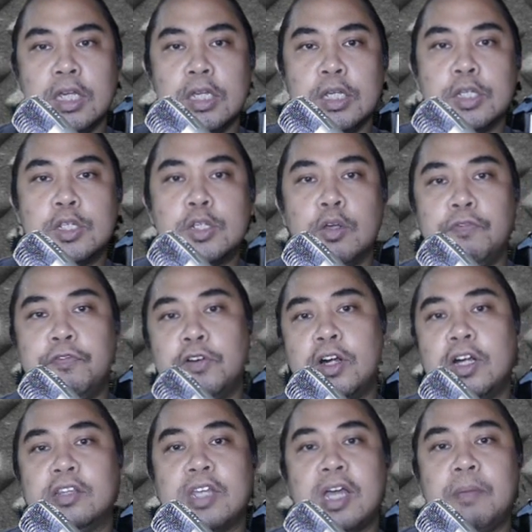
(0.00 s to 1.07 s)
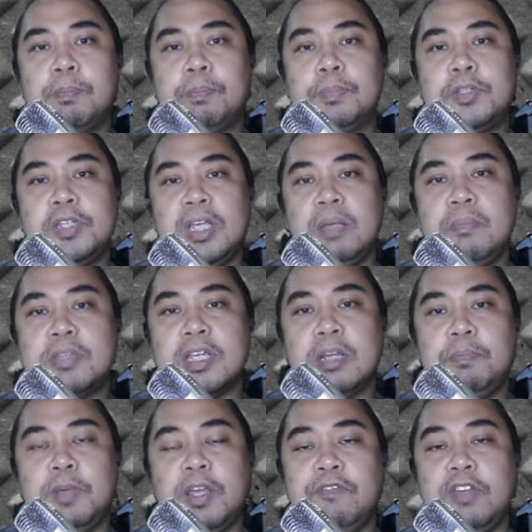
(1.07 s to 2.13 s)
So for our top teams in
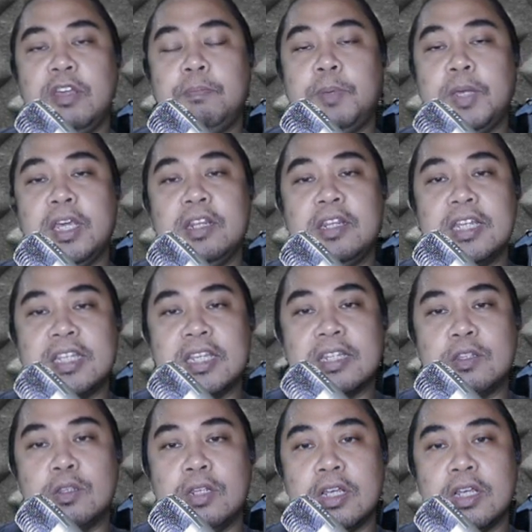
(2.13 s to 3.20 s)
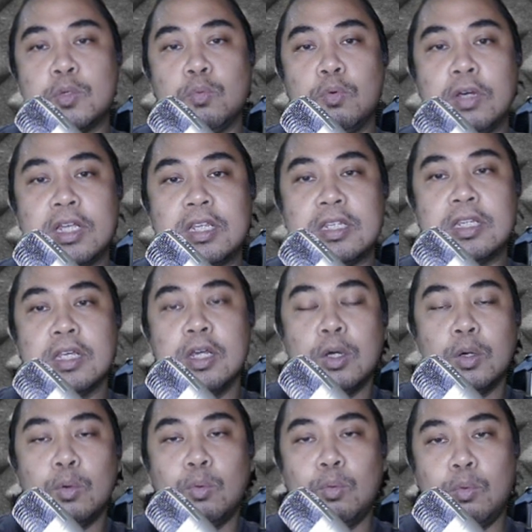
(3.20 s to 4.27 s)
PvP, this is this was
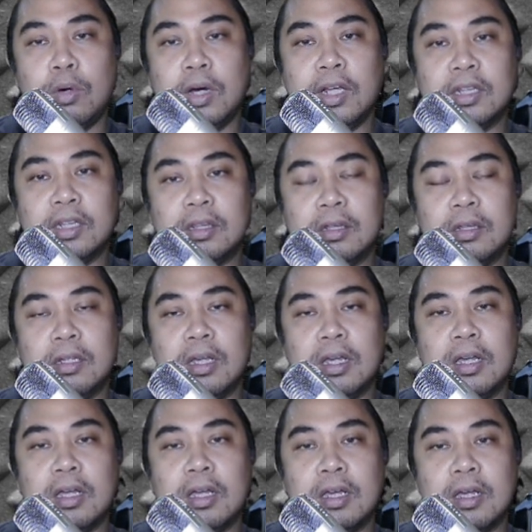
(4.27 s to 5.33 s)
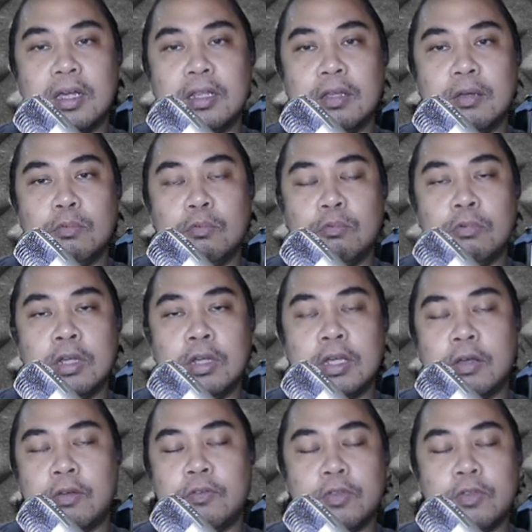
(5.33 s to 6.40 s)
what uh,
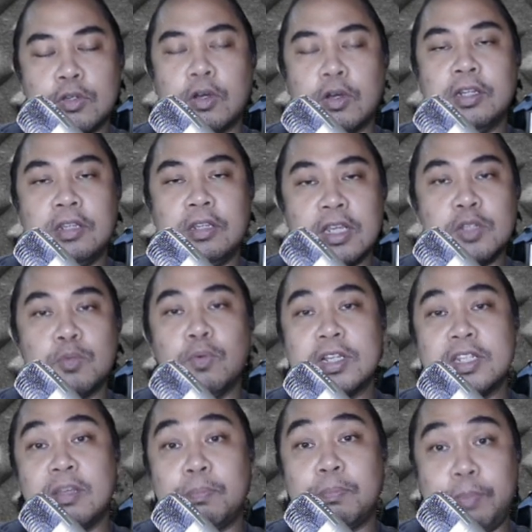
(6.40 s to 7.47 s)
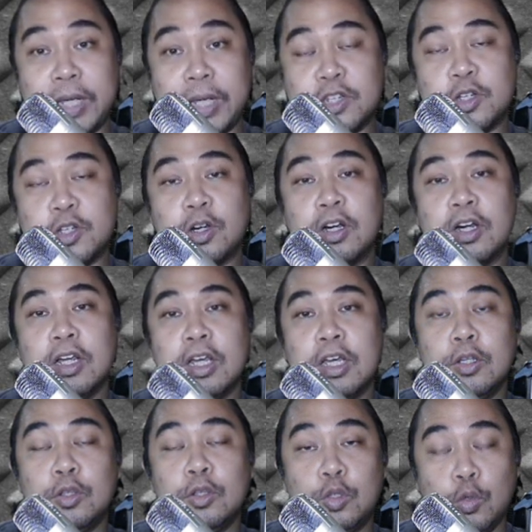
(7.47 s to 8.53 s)
the sorry, this was the picture
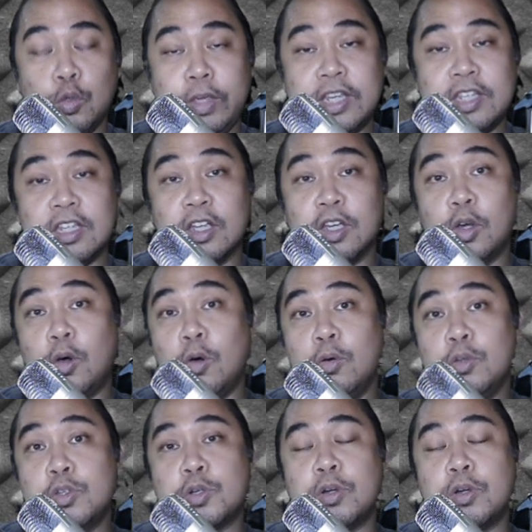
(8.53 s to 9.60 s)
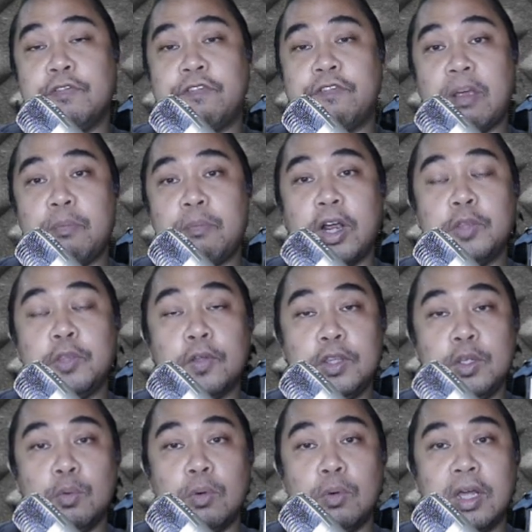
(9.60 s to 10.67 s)
two weeks ago during February
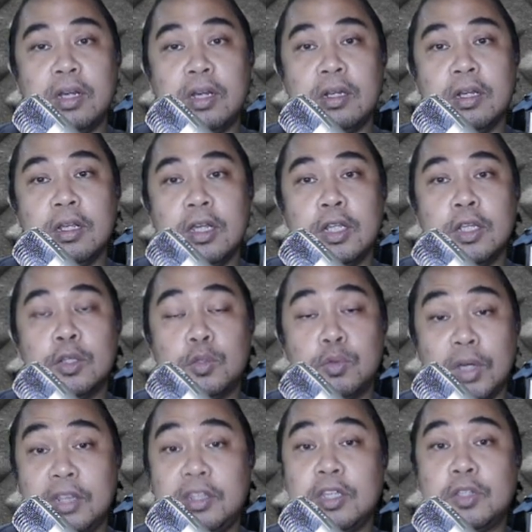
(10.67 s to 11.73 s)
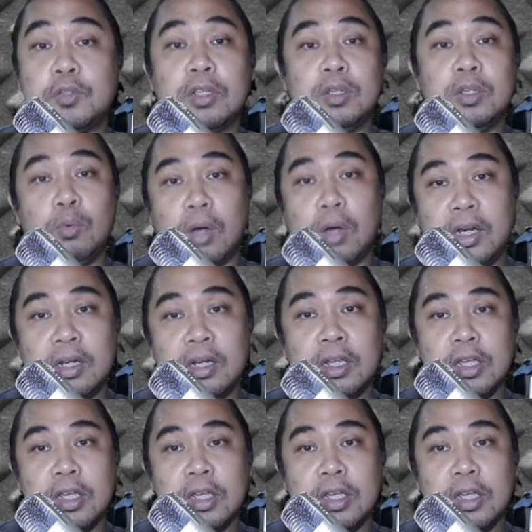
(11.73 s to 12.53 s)
21, 2021.